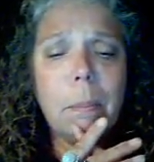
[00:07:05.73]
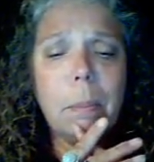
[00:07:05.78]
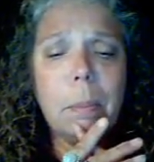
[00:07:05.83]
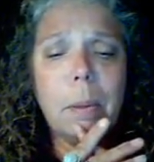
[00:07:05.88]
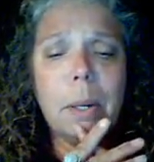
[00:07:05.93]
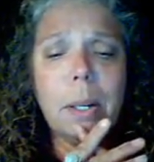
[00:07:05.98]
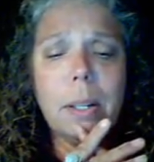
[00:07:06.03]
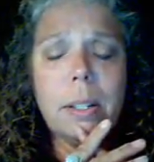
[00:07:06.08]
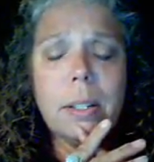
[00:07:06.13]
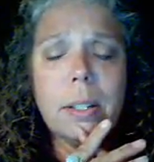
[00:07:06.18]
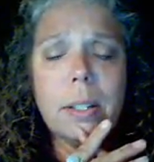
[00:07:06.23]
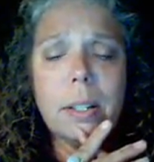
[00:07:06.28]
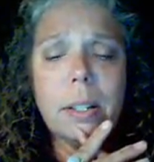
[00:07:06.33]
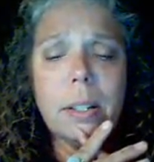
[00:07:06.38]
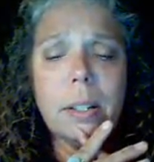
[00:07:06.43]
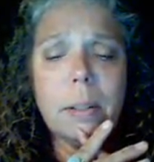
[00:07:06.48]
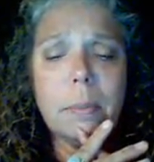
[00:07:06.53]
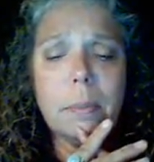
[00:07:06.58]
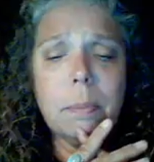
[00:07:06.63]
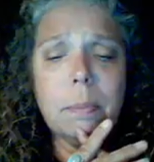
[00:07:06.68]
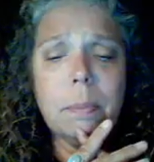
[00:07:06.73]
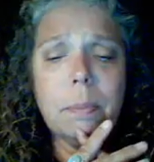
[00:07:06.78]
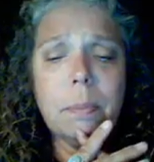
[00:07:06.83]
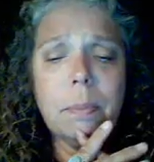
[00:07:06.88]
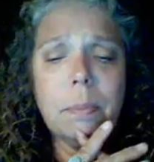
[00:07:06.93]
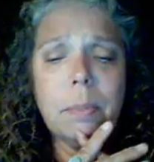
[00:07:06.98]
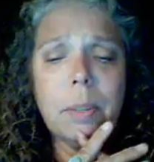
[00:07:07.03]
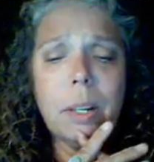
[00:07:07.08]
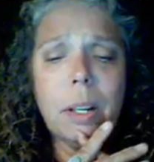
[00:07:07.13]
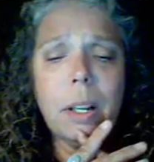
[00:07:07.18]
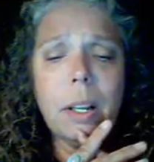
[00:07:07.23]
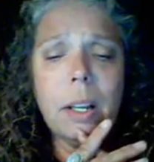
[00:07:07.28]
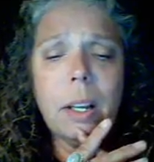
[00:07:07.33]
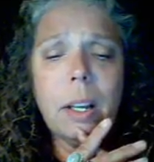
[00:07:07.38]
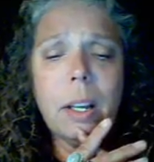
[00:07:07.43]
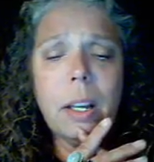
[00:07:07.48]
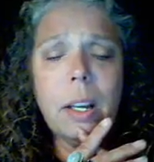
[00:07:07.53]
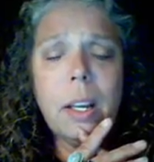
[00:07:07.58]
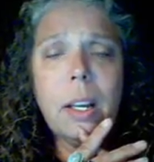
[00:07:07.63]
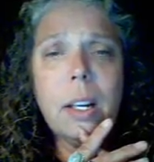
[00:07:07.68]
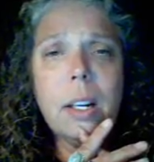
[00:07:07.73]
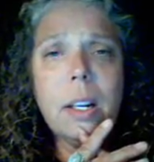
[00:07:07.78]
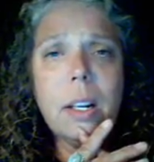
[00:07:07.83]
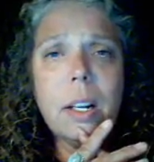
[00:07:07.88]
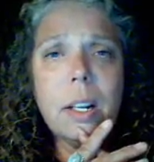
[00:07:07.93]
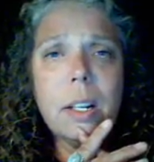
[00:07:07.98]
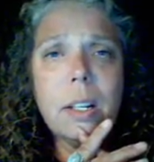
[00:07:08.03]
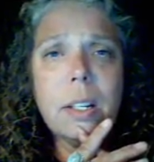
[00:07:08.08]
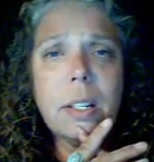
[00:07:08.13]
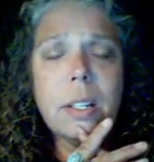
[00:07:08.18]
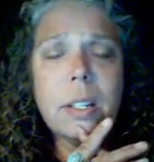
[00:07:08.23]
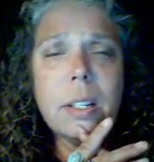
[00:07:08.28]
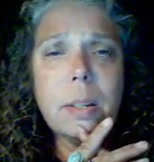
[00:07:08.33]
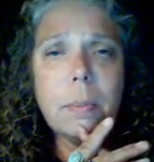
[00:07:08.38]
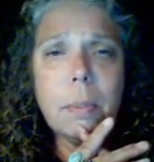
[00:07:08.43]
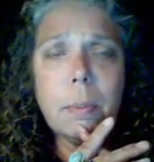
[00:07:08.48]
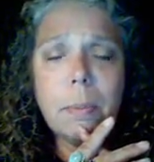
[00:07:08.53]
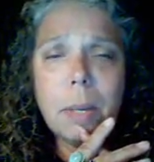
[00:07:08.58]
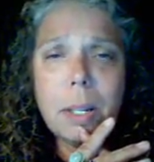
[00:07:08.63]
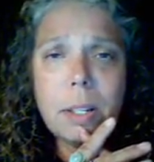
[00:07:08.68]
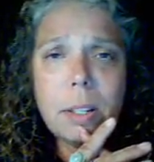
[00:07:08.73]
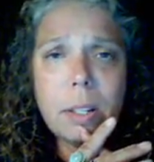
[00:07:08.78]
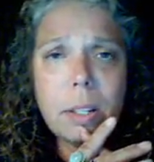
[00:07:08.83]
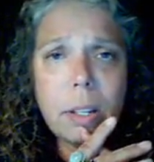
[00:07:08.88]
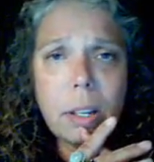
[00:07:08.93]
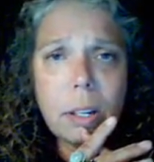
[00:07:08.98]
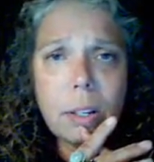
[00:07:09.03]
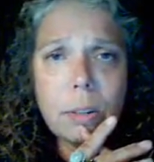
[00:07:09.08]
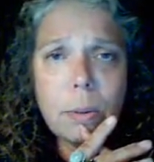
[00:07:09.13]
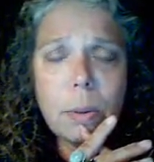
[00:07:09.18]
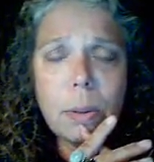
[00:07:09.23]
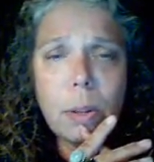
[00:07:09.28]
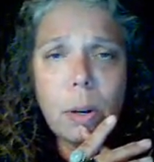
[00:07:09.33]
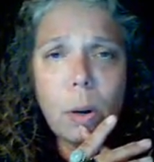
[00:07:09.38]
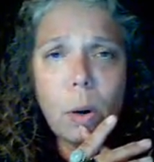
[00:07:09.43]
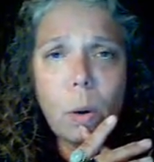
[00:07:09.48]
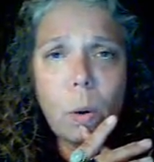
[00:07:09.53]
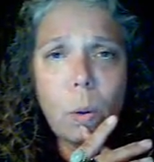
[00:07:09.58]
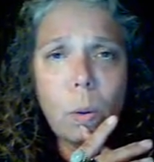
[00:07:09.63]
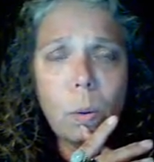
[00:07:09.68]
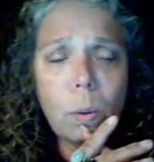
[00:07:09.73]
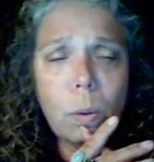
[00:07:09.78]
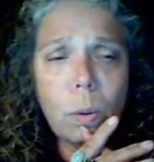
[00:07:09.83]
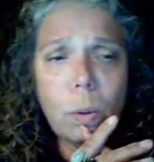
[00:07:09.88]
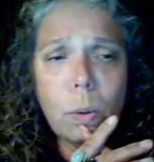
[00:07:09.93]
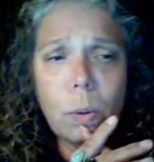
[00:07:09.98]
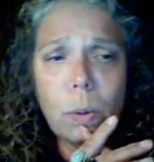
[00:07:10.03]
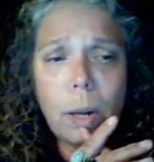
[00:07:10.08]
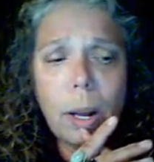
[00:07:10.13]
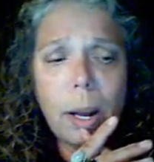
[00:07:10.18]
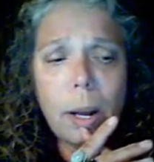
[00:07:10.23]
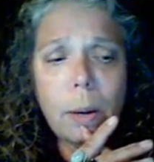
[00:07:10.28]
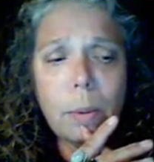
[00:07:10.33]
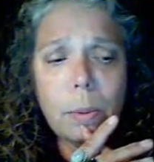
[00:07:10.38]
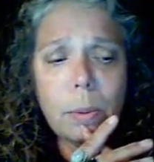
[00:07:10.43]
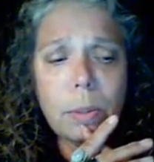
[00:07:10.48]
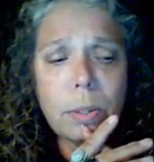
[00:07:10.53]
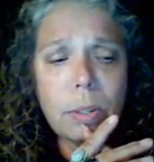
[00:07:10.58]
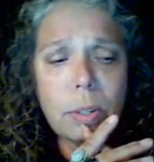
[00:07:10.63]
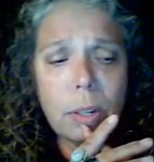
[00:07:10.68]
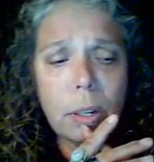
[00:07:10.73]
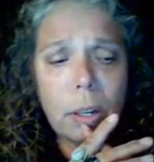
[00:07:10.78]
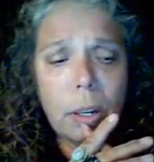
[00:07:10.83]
But he did some amazing things with our old house,